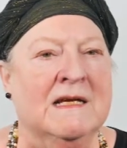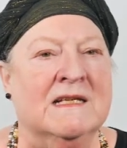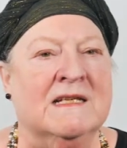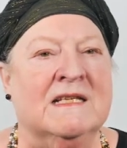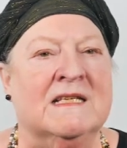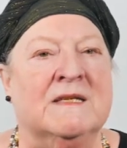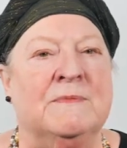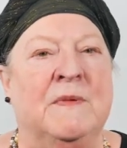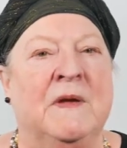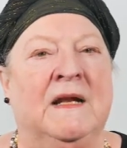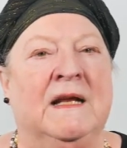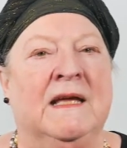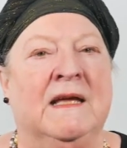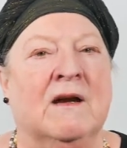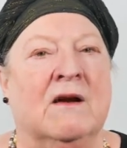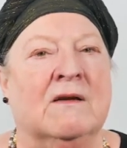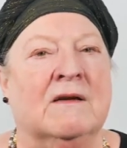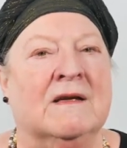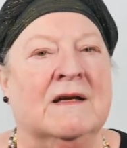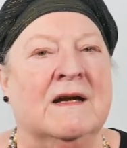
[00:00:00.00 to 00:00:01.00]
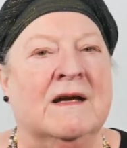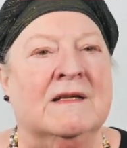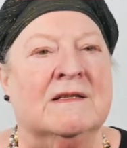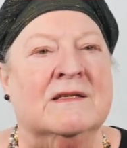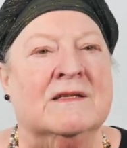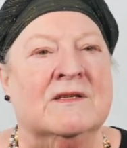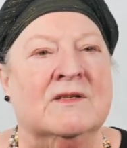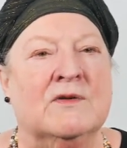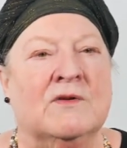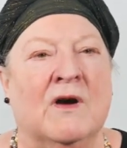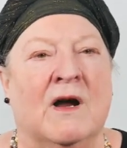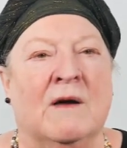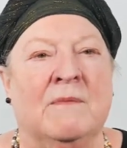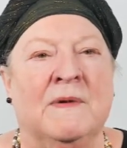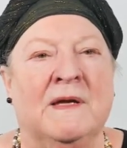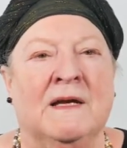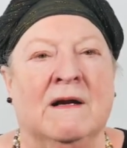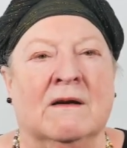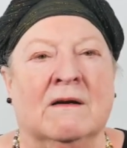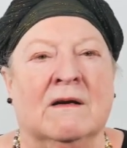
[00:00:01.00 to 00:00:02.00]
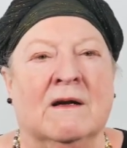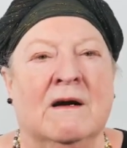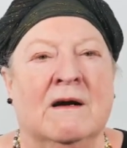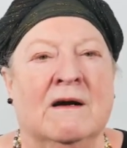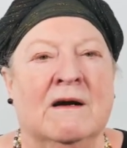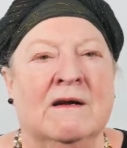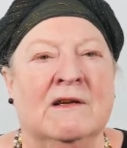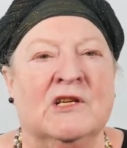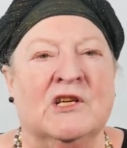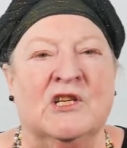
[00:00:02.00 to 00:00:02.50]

spilling our guts, dropping our guard,